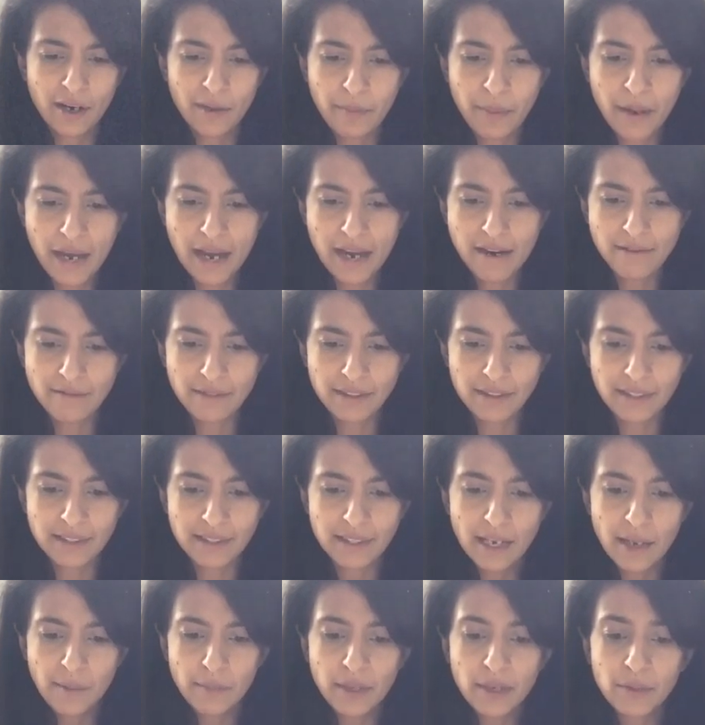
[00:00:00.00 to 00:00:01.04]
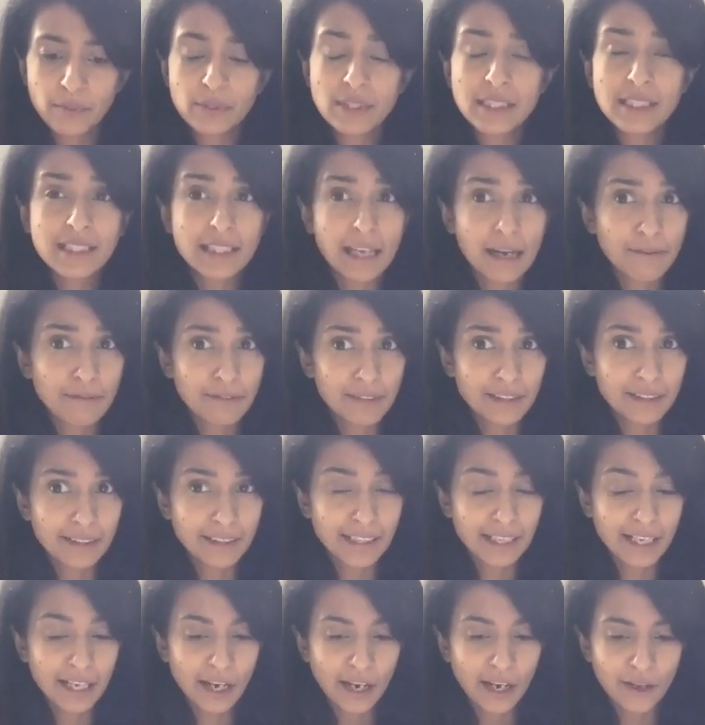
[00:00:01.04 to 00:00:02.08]
parents, but it was definitely
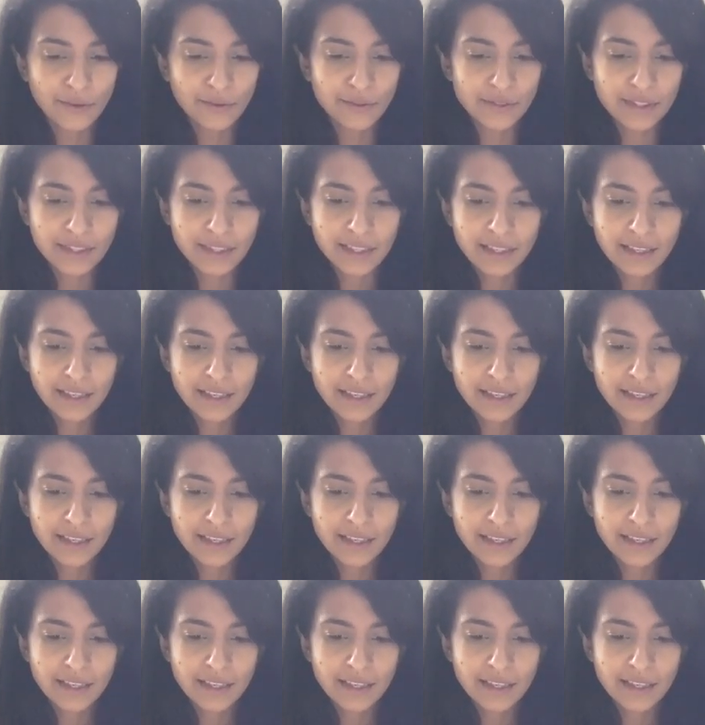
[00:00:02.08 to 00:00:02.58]
close.